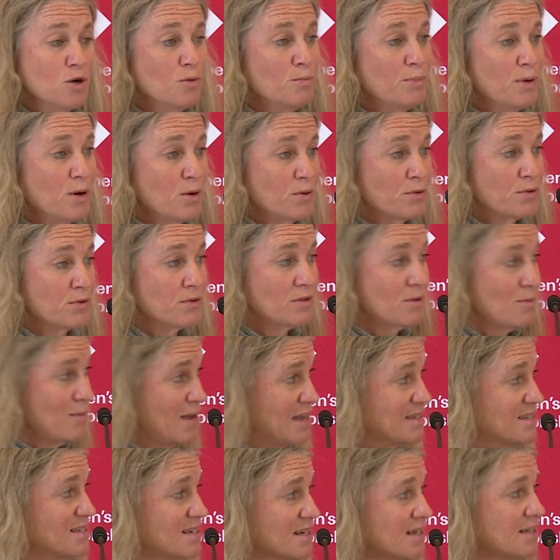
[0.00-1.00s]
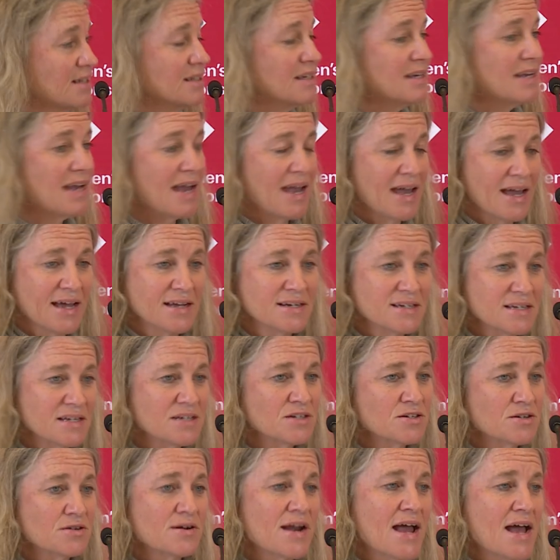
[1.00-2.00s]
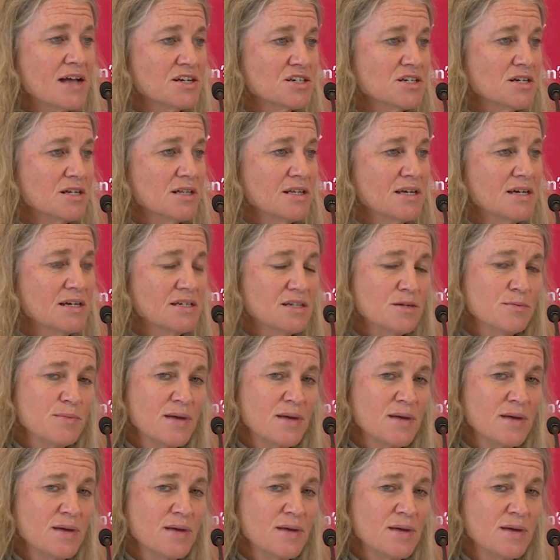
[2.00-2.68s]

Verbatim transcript: both domestically and internationally, a,